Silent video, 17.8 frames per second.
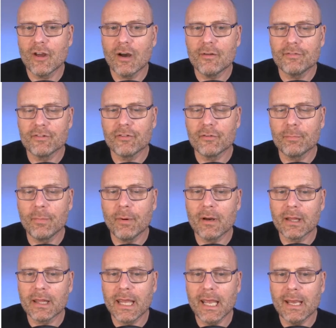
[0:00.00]
officers'
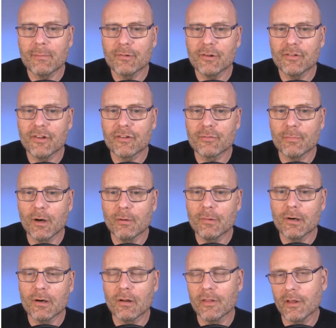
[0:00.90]
body cams at this
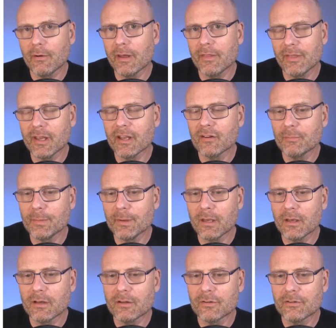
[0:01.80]
moment, although I think it's
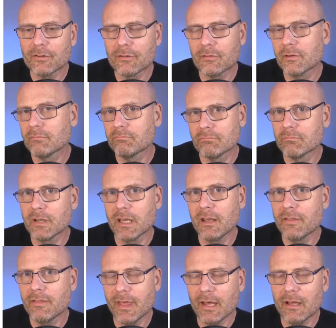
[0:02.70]
because
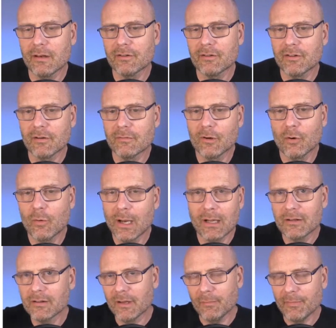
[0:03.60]
Keith Ellison, who
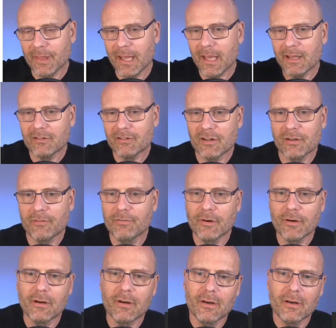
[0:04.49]
held up the
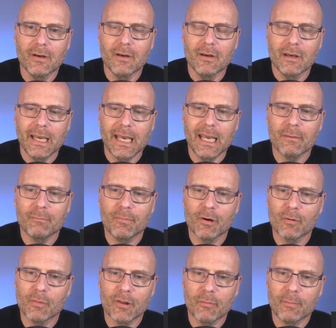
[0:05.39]
Antifa
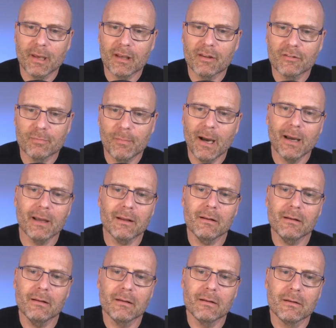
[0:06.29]
handbook with a big
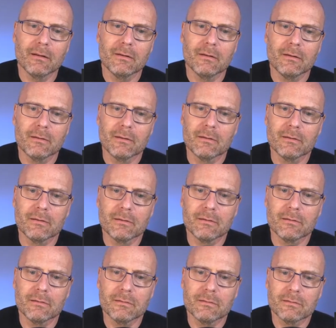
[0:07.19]
smile,
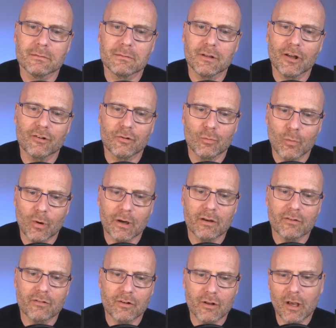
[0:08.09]
doesn't
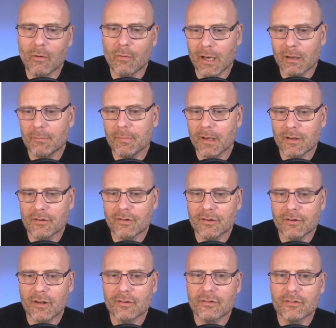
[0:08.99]
want it to go out because
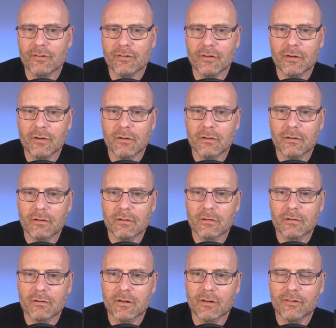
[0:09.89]
it doesn't
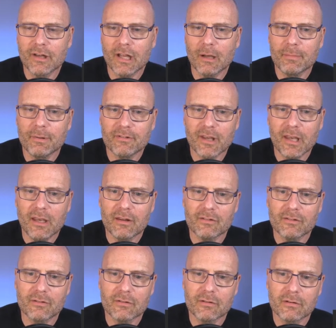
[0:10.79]
help his
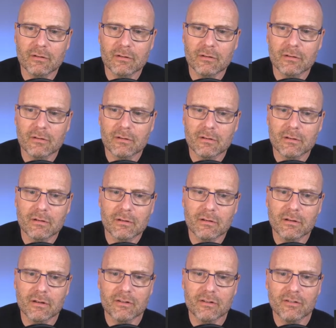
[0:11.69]
case.
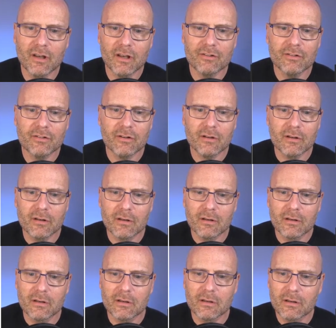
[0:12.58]
It doesn't
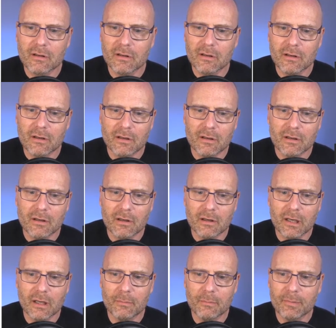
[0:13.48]

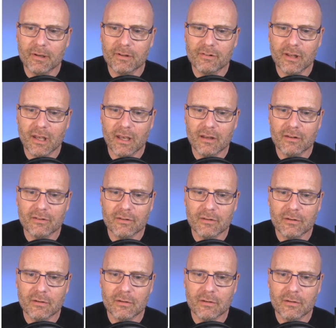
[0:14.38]
help his case.